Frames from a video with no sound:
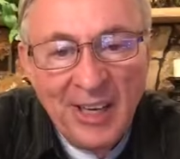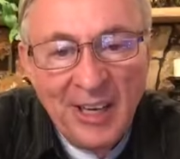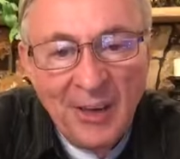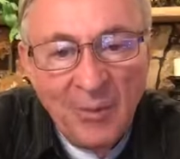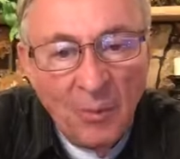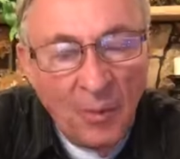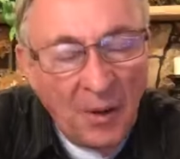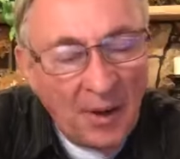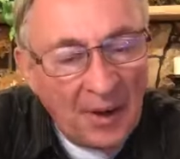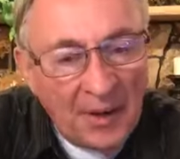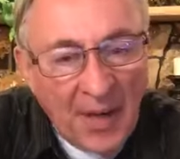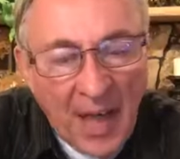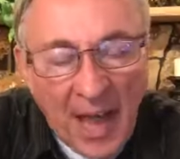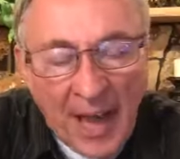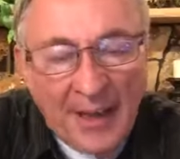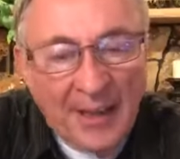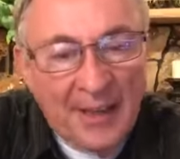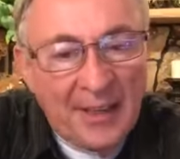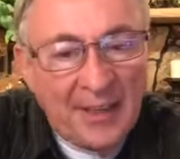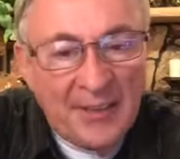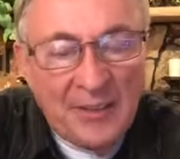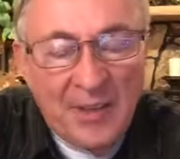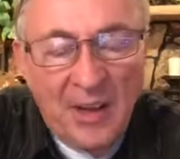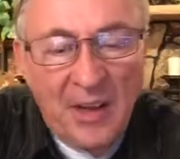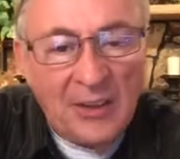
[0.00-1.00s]
We're not an
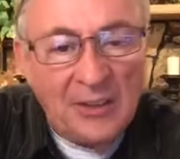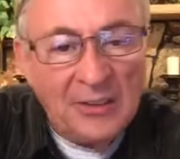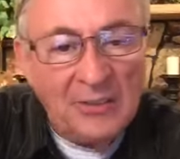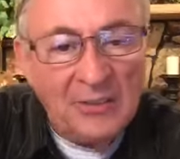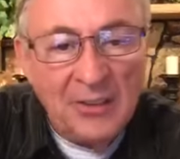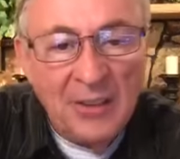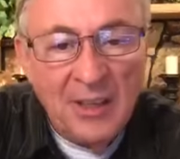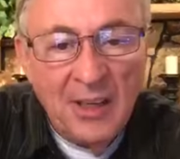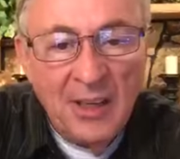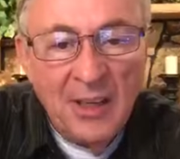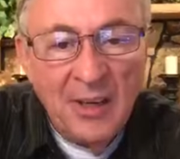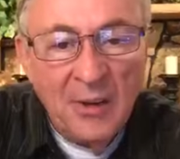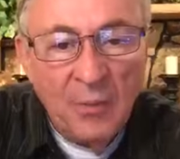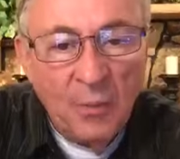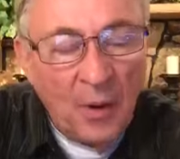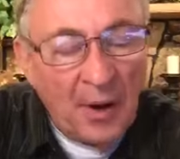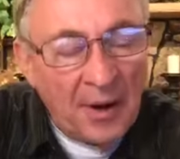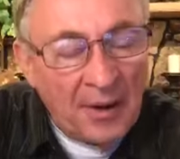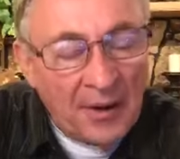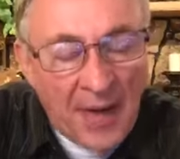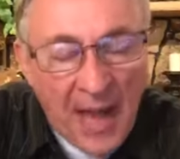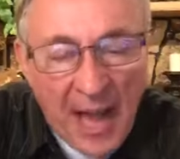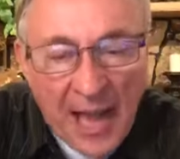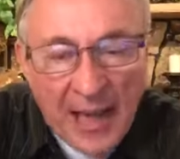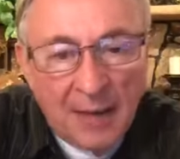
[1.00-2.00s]
adulterer. We're
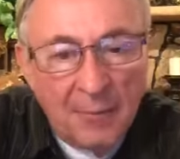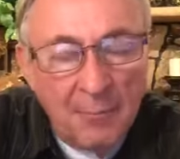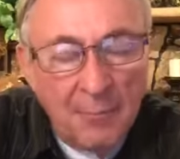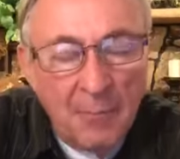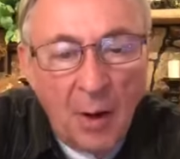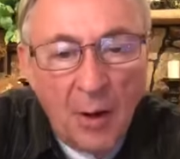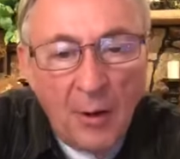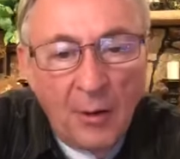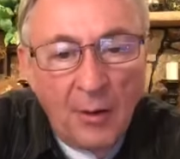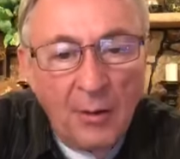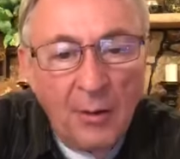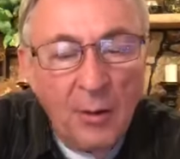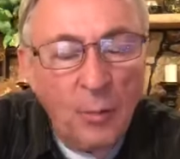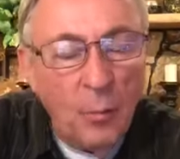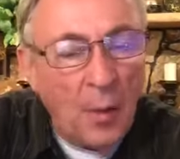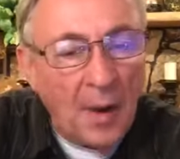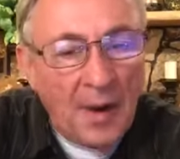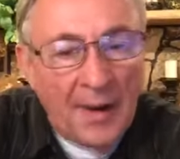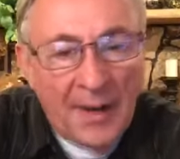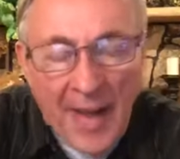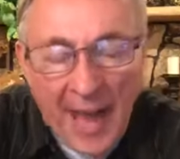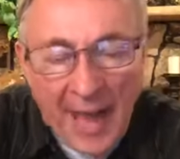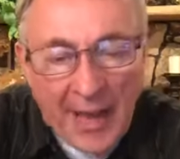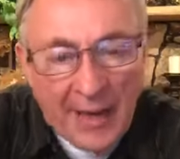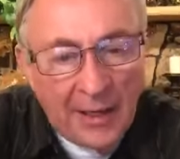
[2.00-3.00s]
not a murderer. We're
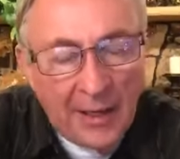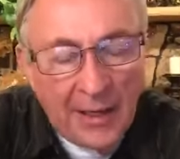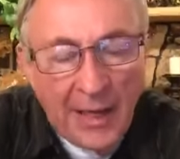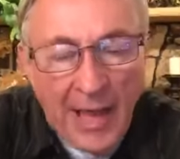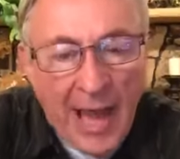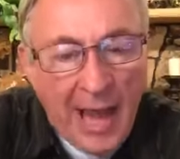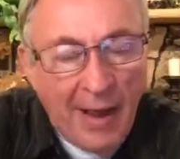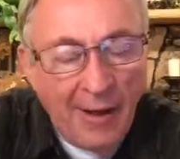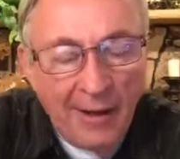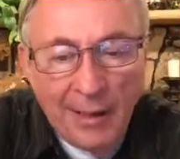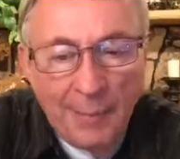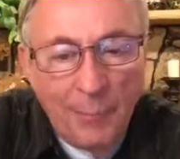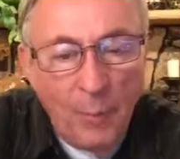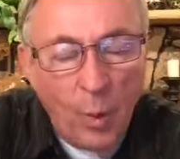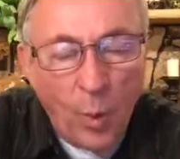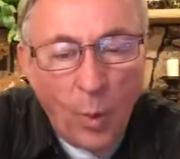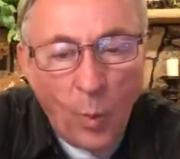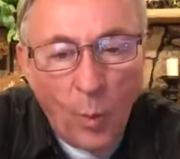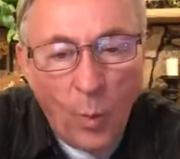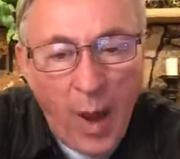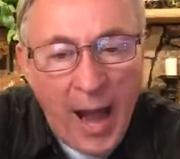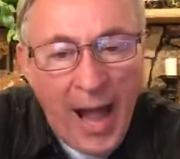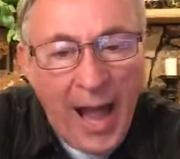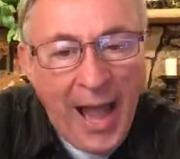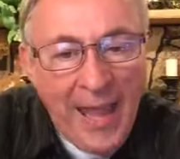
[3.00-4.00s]
not a liar anymore.
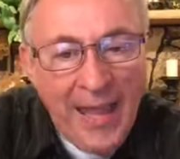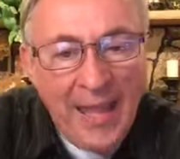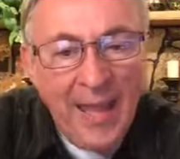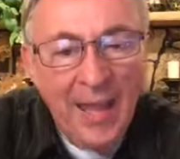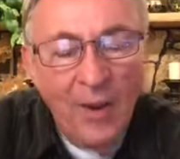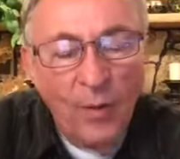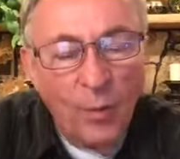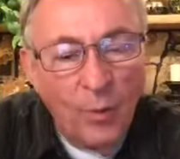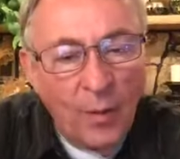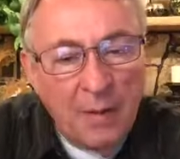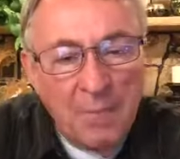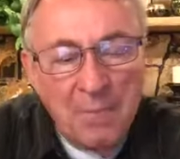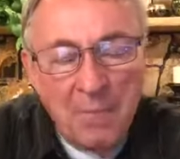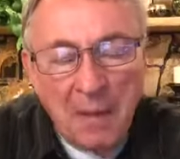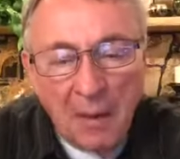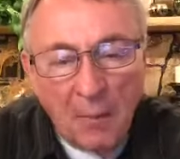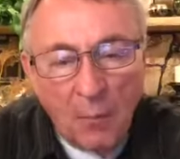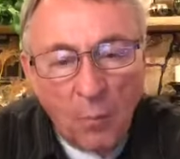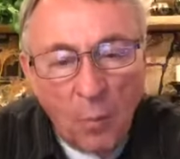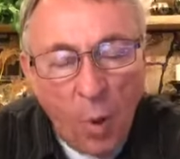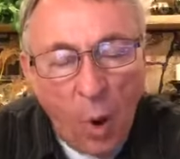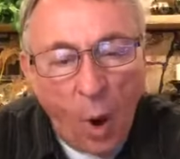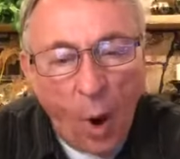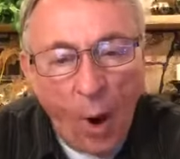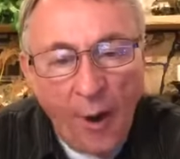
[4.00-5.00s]
Why? We've been
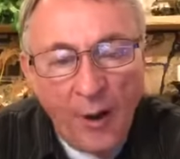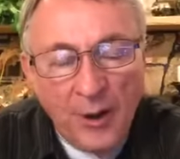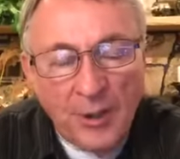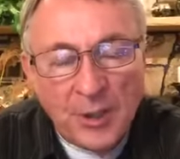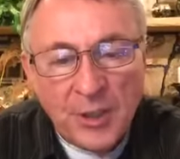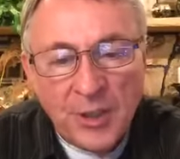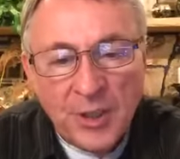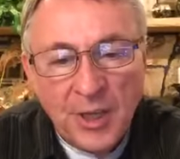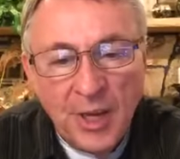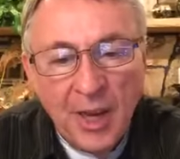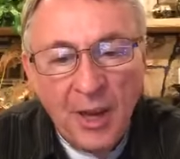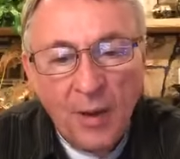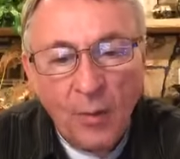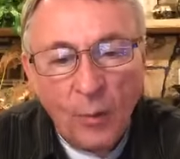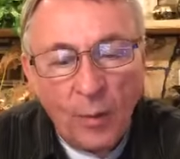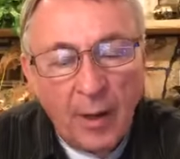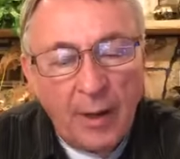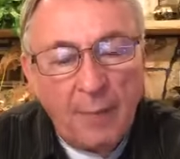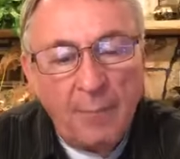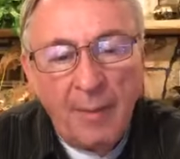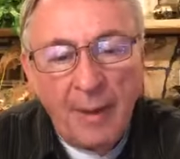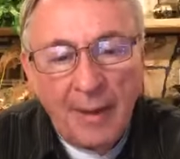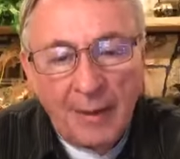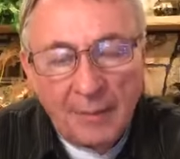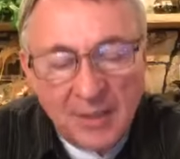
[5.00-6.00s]
washed.
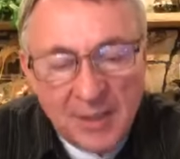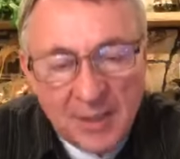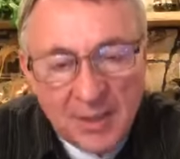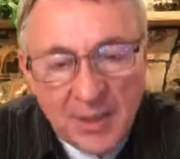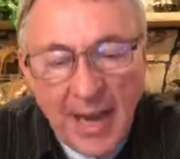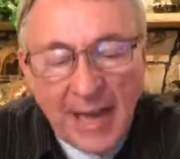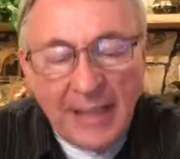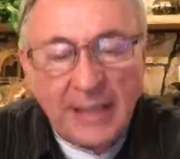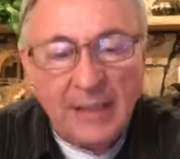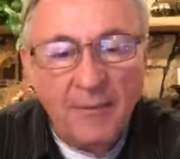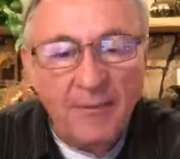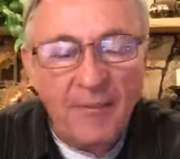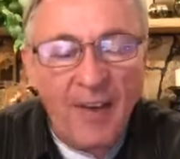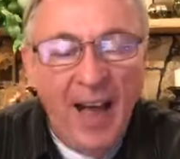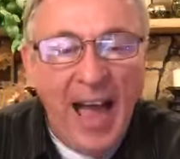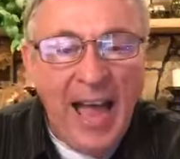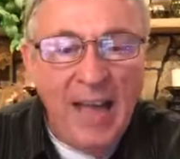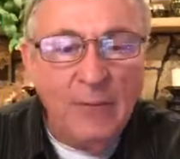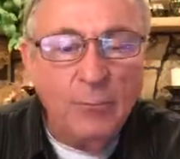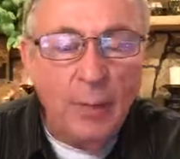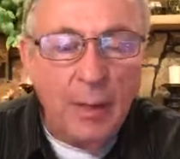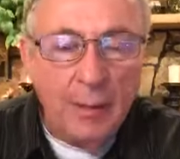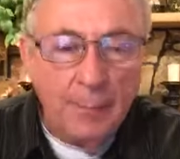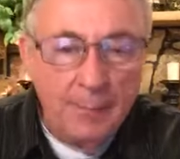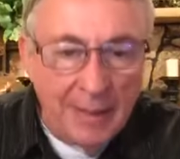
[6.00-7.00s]
We've been
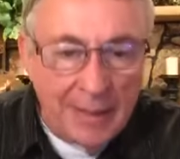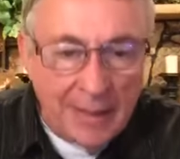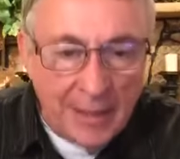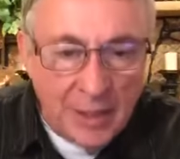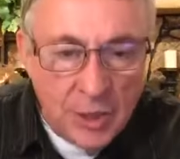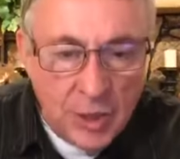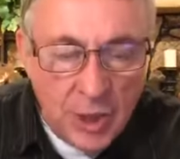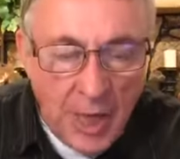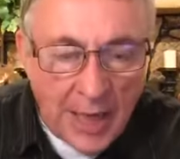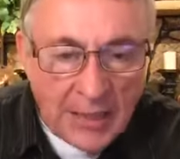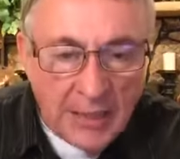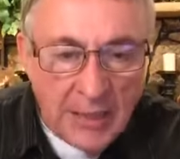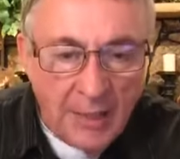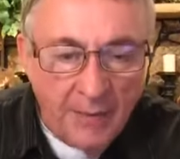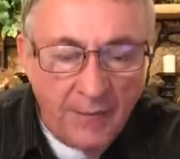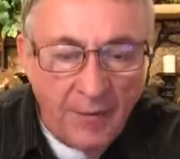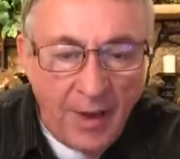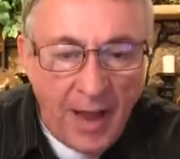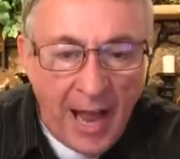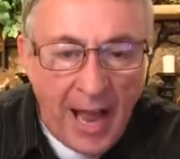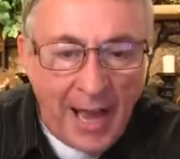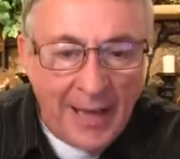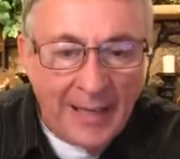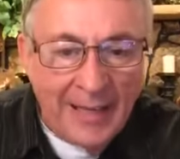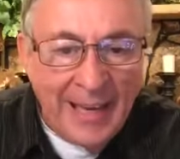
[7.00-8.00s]
sanctified, we've been
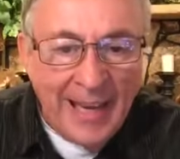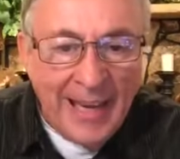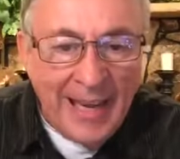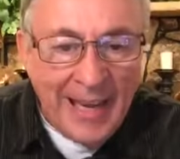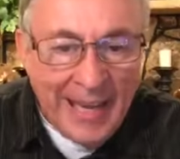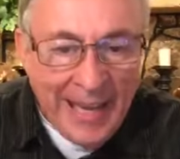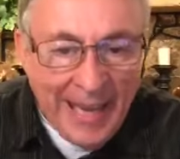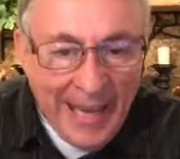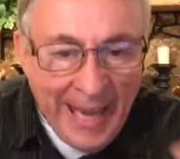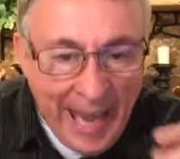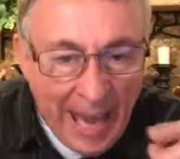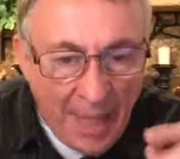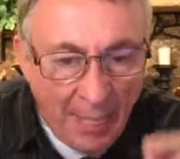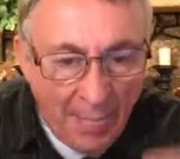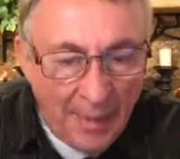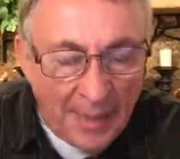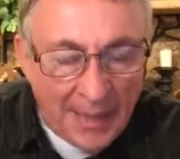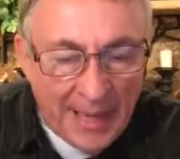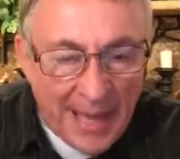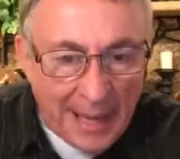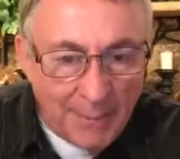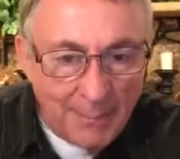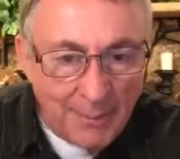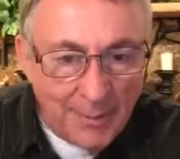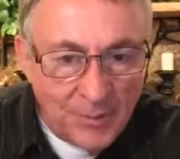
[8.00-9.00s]
justified in the
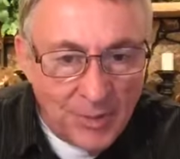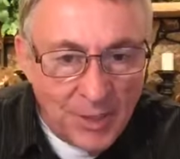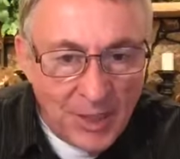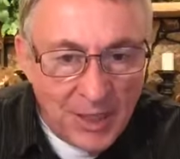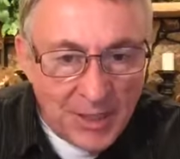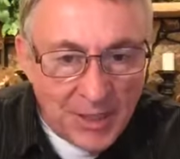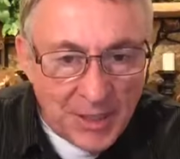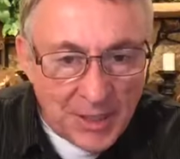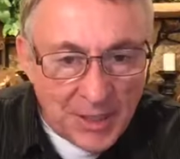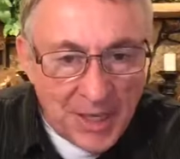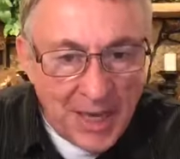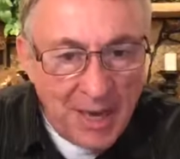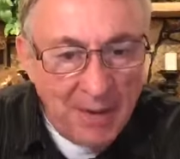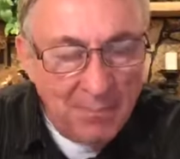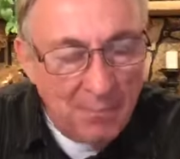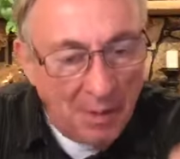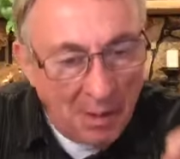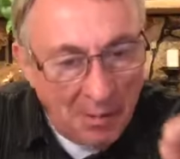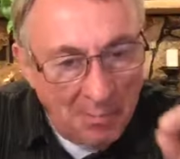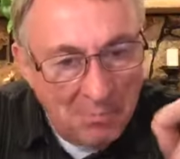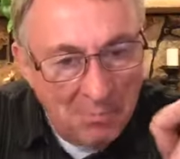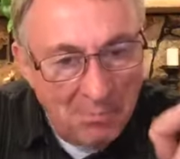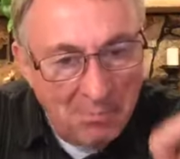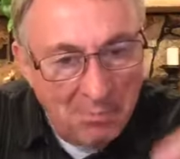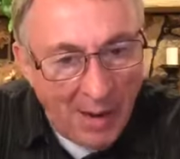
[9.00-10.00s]
name of Jesus,
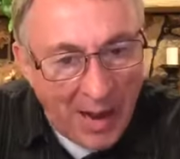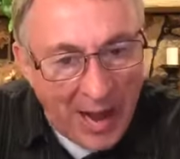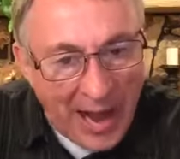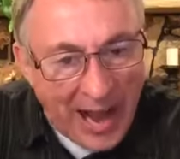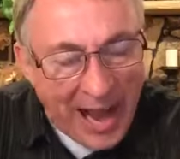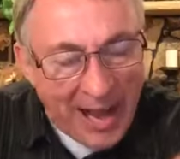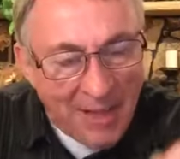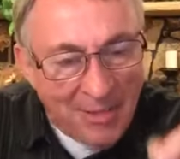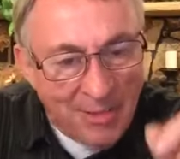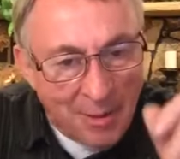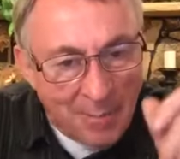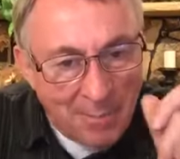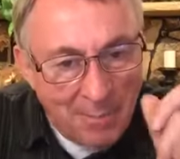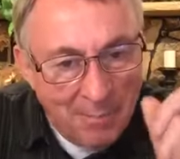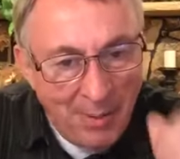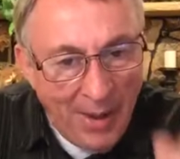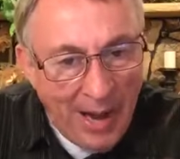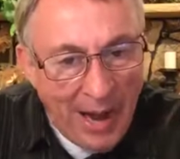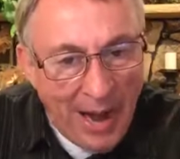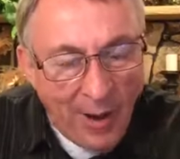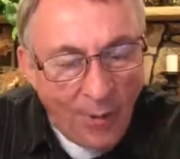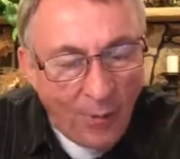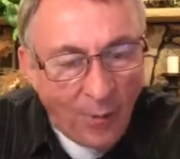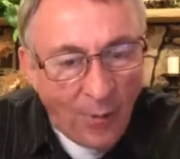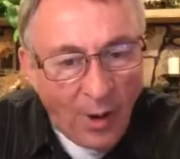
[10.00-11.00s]
but by the
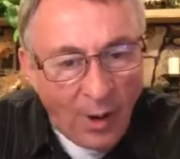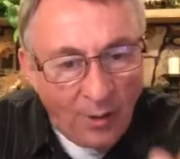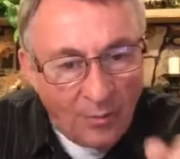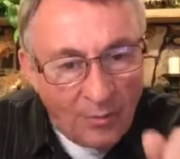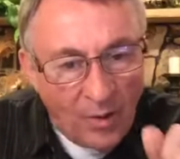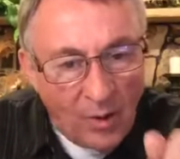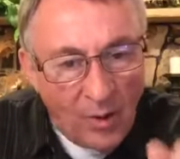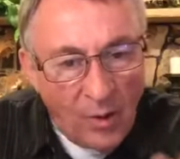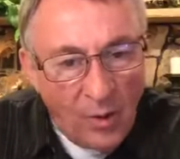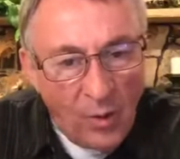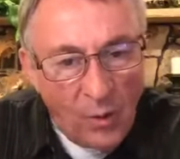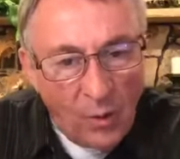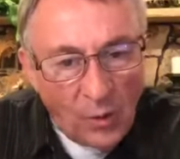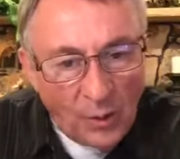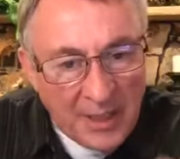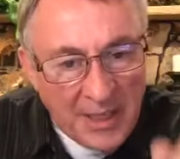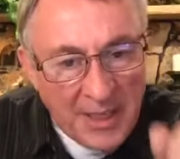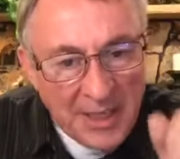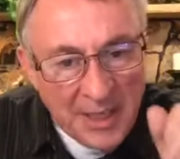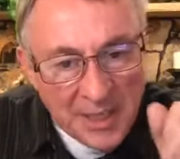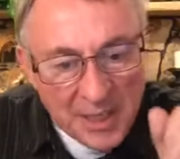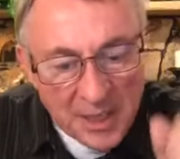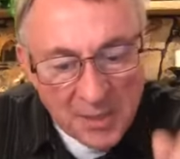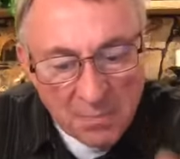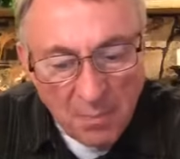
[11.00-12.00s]
power of the
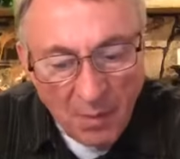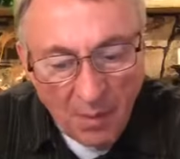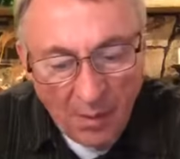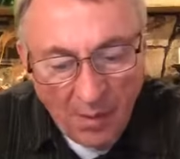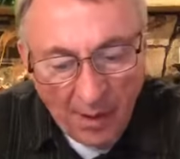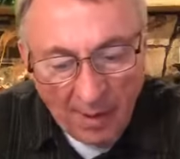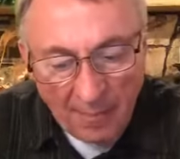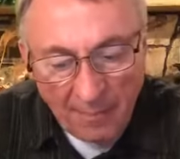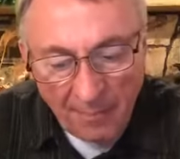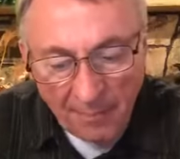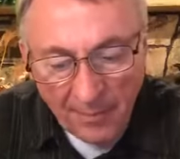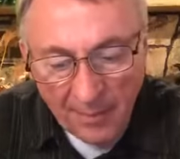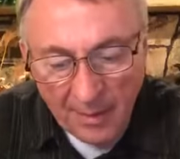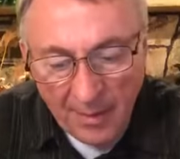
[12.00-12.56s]
Holy Spirit.